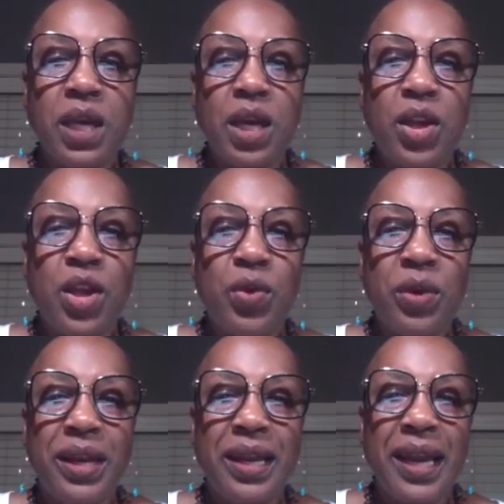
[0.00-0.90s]
You
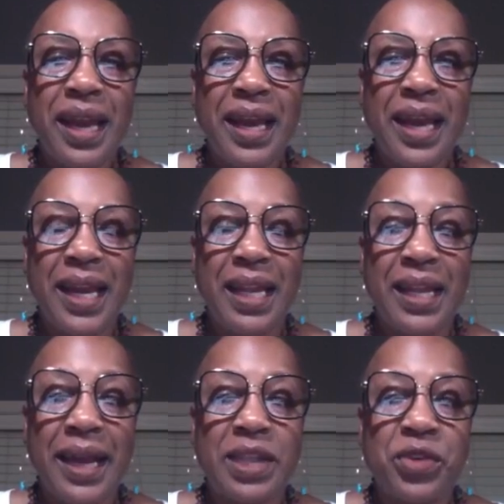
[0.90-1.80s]
can get an
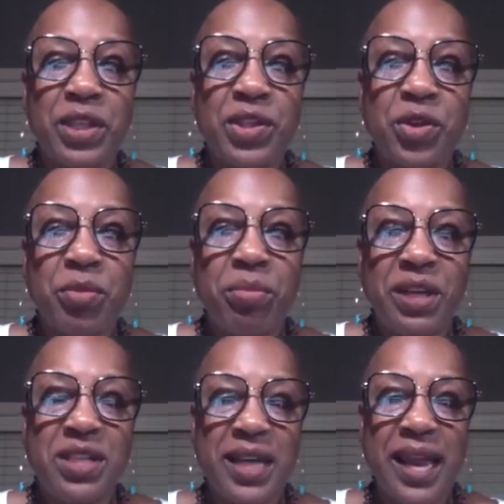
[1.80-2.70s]
electric
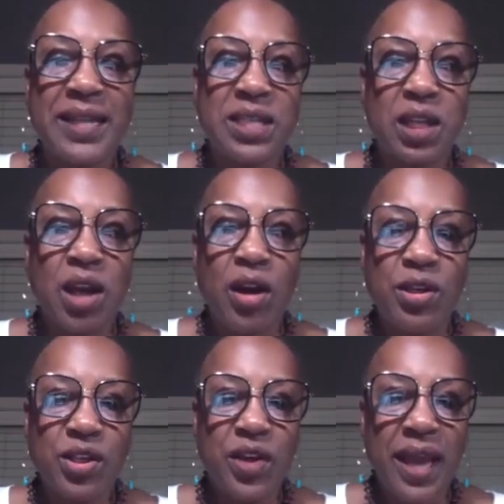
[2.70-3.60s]
toothbrush that has a
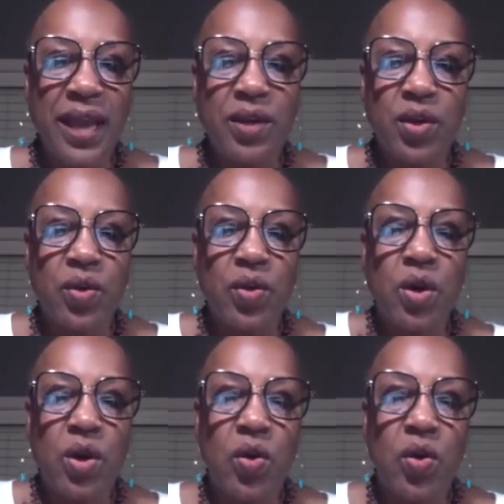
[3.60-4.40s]
larger handle,